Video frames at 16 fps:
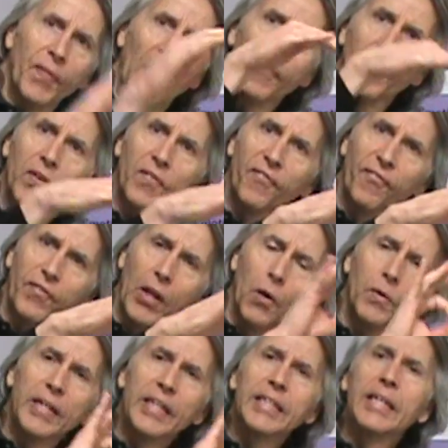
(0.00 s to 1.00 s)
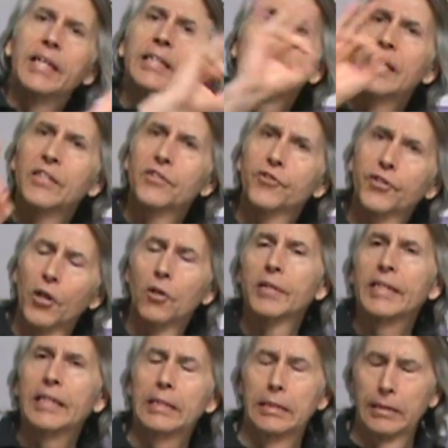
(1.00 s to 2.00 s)
that they're floating in is
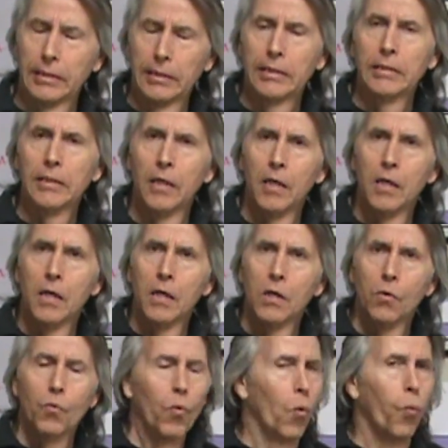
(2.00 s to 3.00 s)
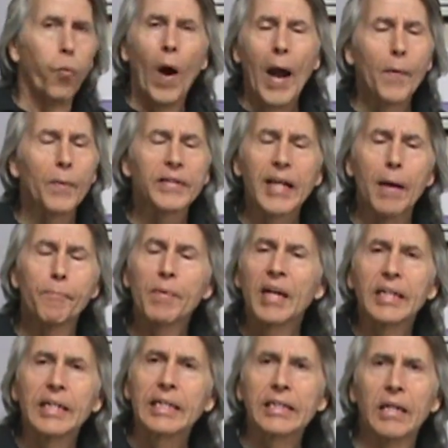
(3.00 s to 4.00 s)
dirty. Why would that be
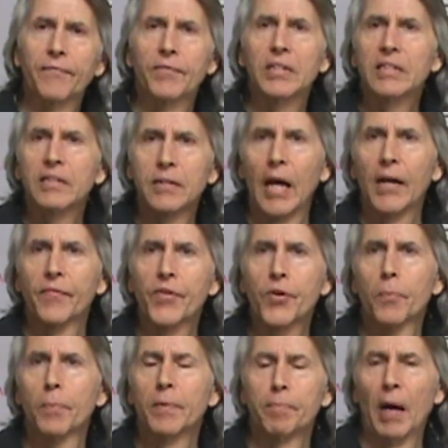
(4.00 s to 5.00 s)
any different inside the human